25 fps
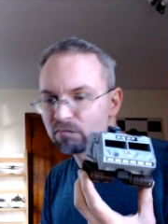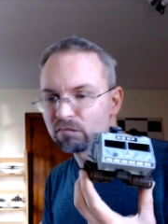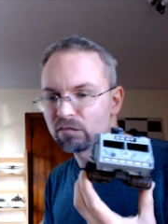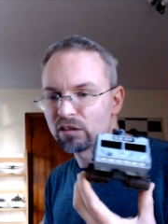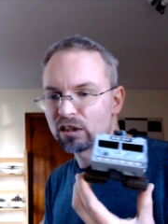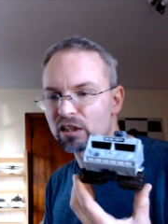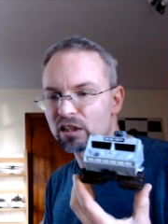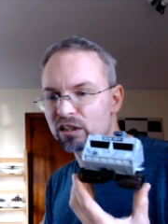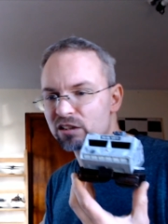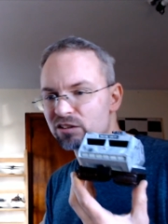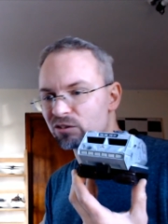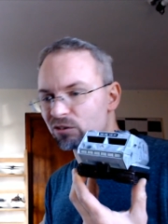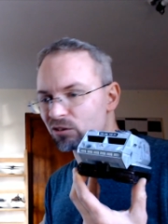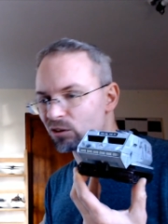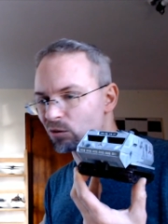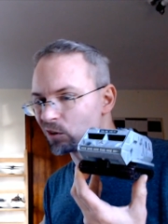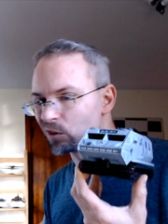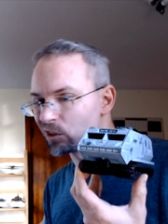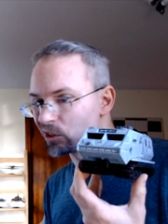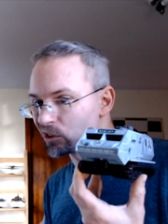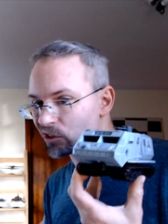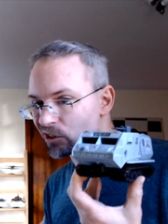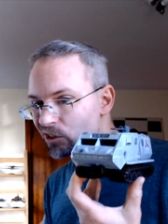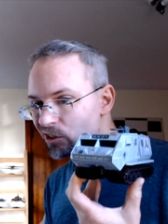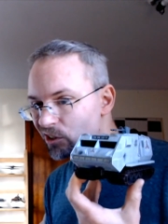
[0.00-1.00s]
Don't know what
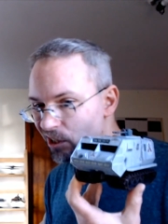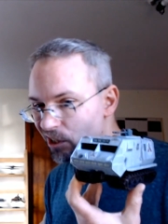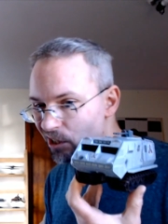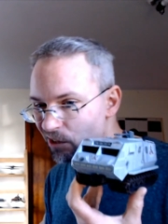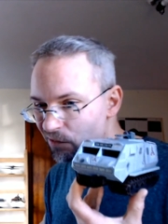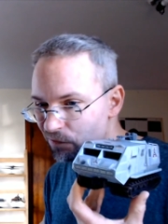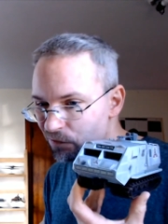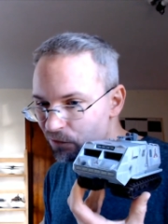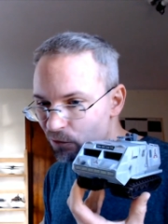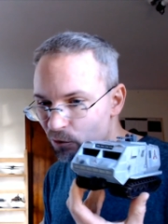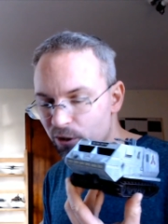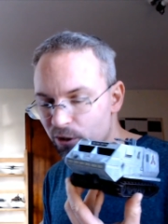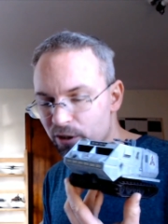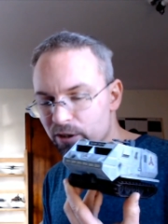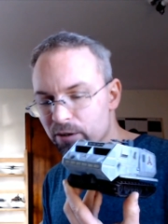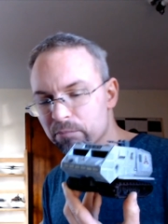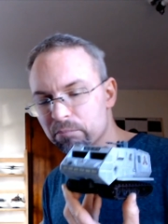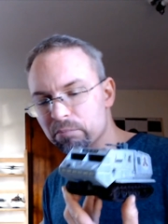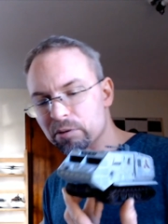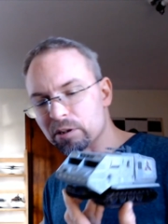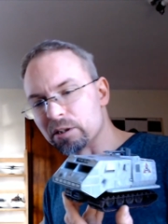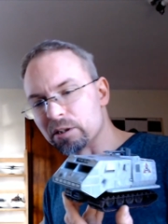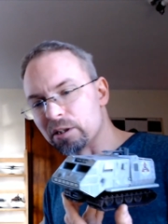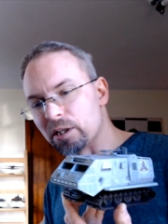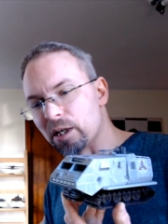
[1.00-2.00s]
you're going to get for it,
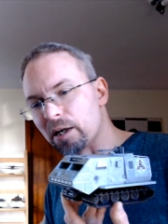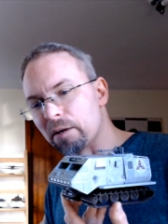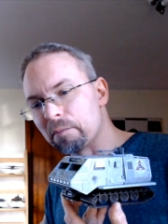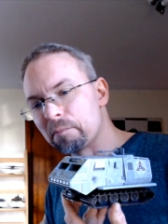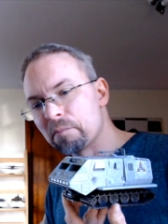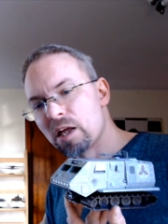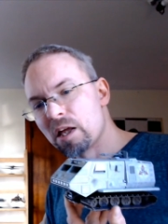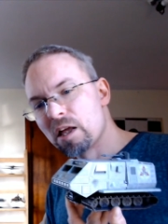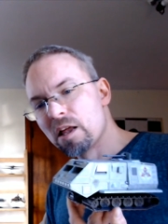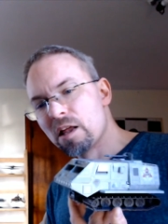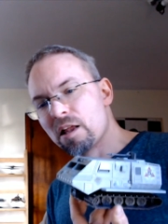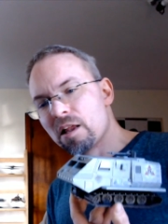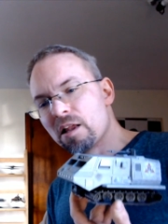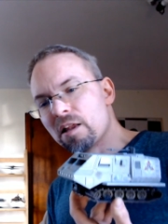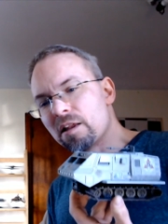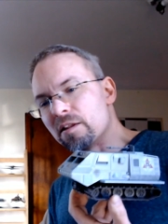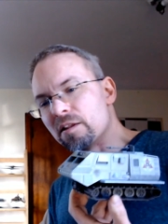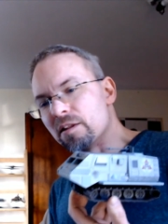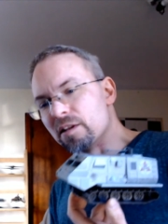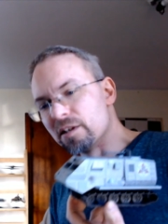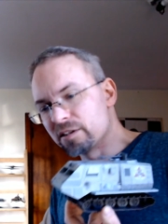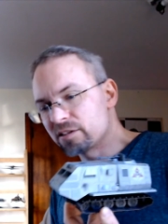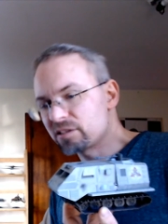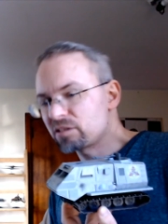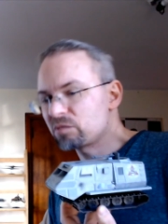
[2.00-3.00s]
but yeah.
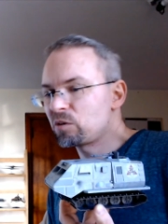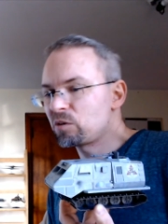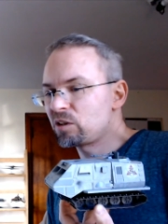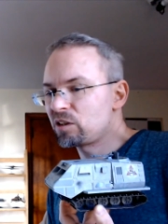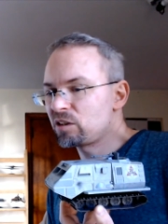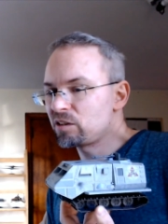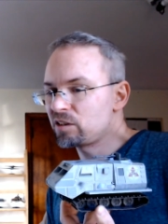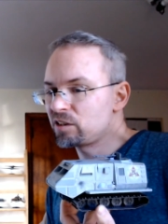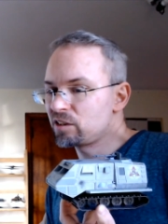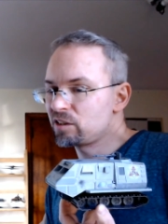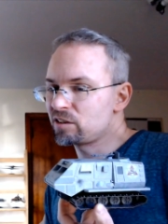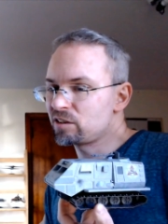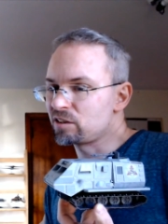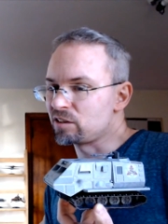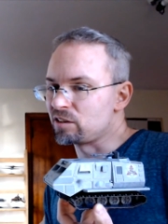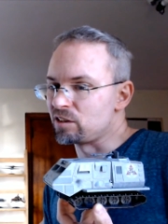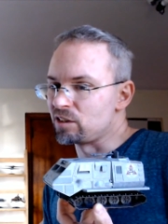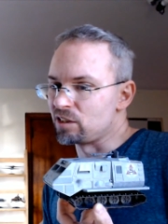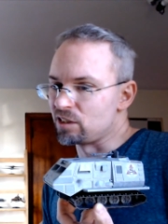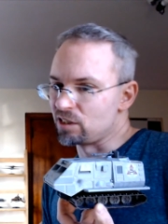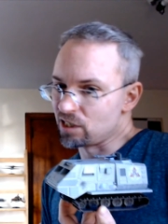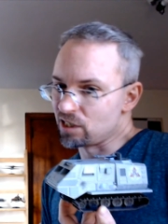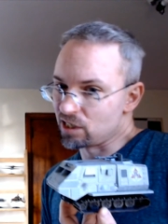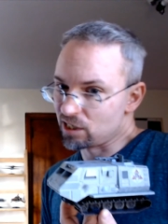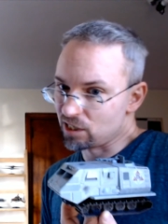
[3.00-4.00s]
This one is
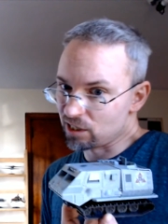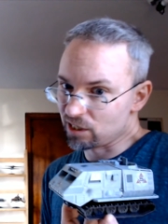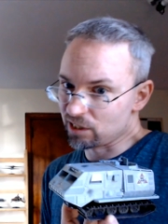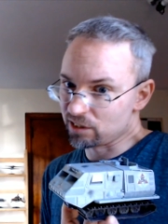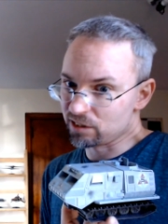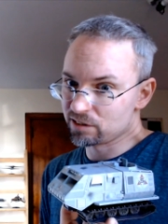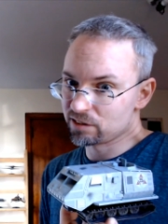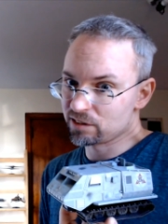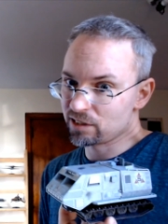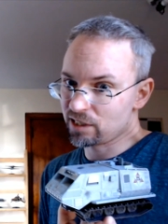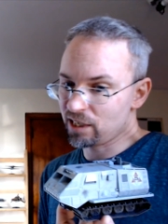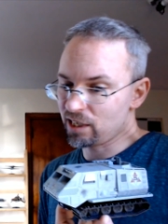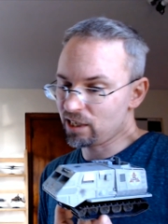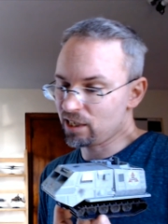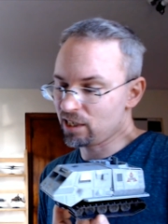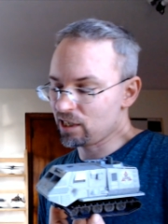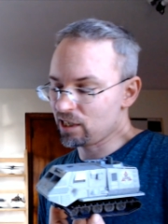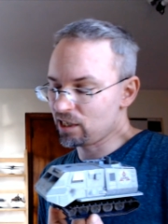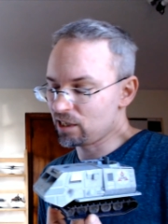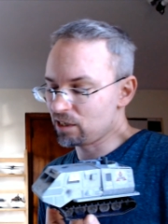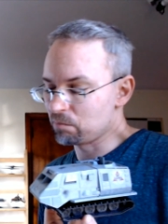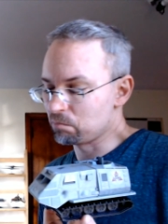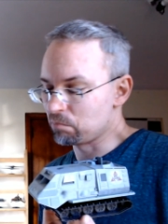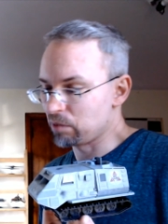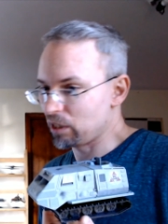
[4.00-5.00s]
not
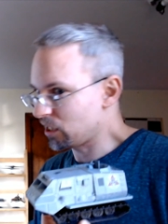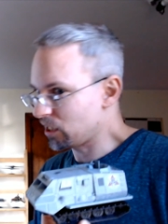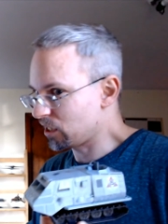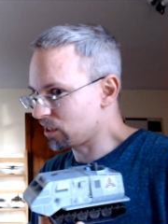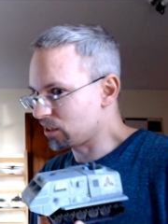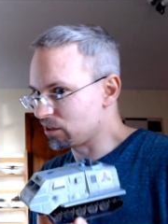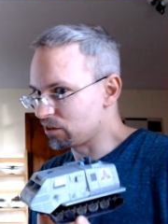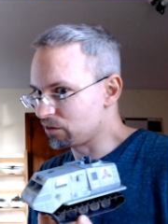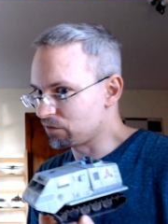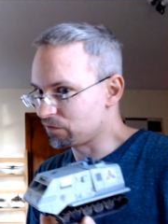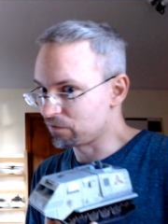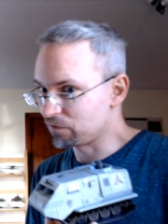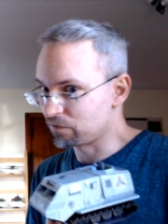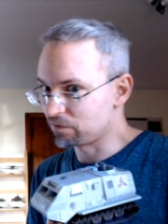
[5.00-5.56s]
a beacon of...